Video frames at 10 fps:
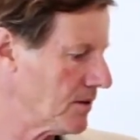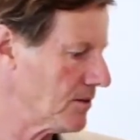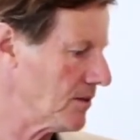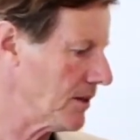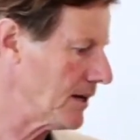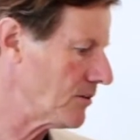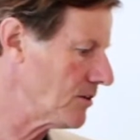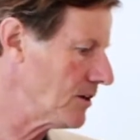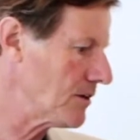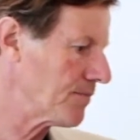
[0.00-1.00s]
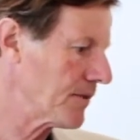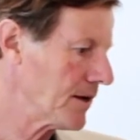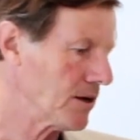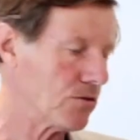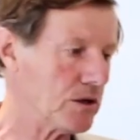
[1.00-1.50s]
So that's it.
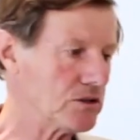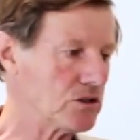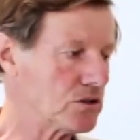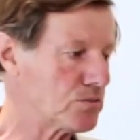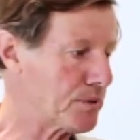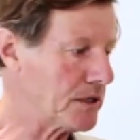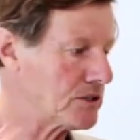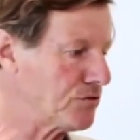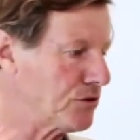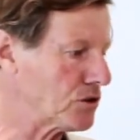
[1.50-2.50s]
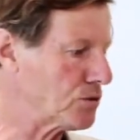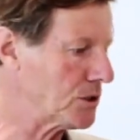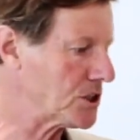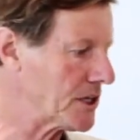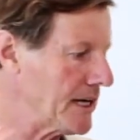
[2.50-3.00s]
Once you press the foot
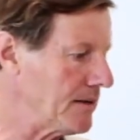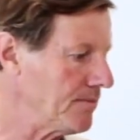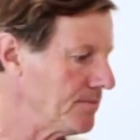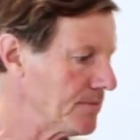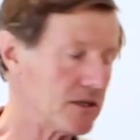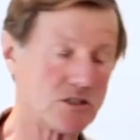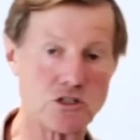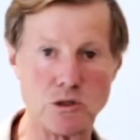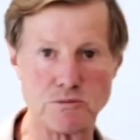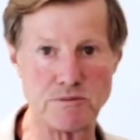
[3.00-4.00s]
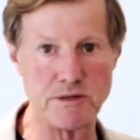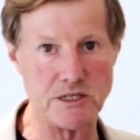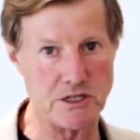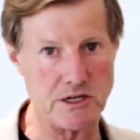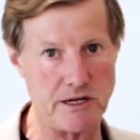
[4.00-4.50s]
switch again, it stops
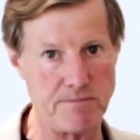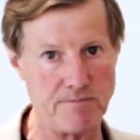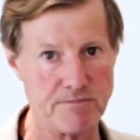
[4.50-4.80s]
immediately.